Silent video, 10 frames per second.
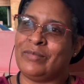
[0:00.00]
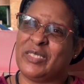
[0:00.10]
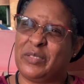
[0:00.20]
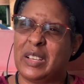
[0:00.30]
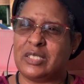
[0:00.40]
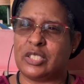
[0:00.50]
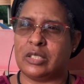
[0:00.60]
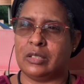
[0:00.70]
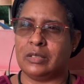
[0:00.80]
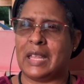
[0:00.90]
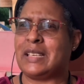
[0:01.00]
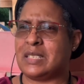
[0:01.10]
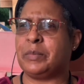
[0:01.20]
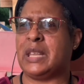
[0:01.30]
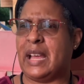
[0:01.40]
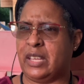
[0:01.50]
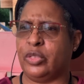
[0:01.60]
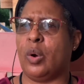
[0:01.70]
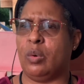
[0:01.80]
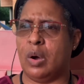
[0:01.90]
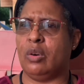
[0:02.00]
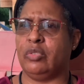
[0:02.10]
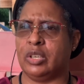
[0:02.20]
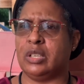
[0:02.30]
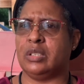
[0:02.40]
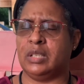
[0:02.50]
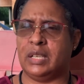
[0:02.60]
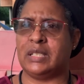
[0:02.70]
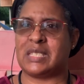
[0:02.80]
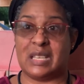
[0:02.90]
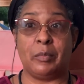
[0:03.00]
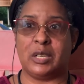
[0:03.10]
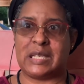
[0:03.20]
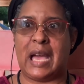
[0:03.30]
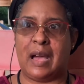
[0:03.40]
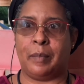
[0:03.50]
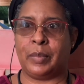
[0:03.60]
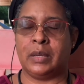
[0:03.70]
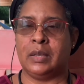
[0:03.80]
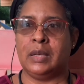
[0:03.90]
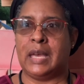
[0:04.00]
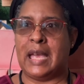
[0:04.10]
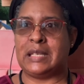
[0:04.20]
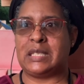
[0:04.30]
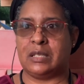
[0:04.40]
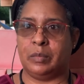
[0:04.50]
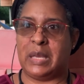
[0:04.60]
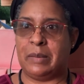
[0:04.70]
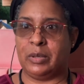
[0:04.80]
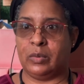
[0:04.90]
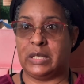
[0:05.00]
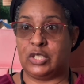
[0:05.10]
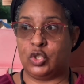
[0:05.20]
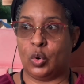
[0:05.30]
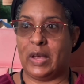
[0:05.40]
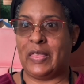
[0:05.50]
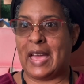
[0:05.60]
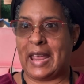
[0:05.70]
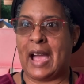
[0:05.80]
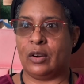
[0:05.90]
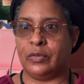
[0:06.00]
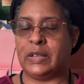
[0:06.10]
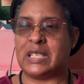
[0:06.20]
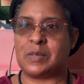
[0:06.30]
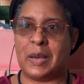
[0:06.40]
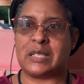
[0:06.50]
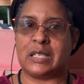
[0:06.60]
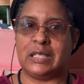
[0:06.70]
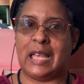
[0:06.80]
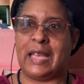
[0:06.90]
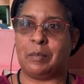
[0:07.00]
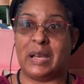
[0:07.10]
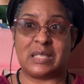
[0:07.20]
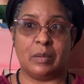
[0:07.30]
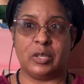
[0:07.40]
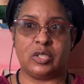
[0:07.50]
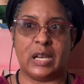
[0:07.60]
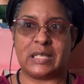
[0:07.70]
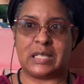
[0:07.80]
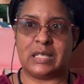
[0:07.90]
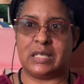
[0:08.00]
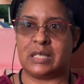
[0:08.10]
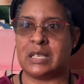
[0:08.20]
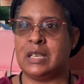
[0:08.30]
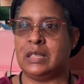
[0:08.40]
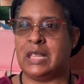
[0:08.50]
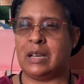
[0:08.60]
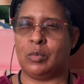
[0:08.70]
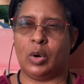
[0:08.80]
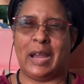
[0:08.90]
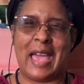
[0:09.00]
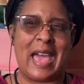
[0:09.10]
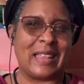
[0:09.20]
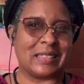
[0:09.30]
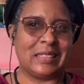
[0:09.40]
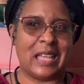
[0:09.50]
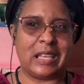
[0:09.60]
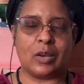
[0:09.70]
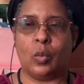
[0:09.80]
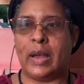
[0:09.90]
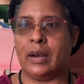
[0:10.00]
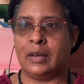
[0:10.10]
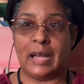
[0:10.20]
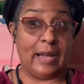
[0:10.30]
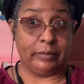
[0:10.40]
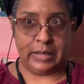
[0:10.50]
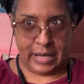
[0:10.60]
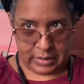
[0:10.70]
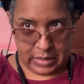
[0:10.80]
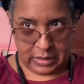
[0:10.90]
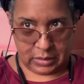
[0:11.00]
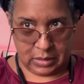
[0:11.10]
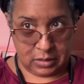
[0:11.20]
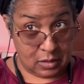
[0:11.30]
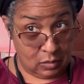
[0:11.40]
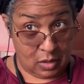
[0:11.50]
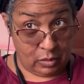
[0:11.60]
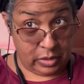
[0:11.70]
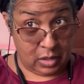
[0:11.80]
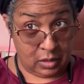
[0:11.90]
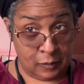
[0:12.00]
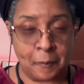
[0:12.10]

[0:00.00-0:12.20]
functional, like something I could throw over a summer top and still be able to enjoy that outfit, especially like my summer dresses that are more athletic wear. I'm not an athlete, don't go there,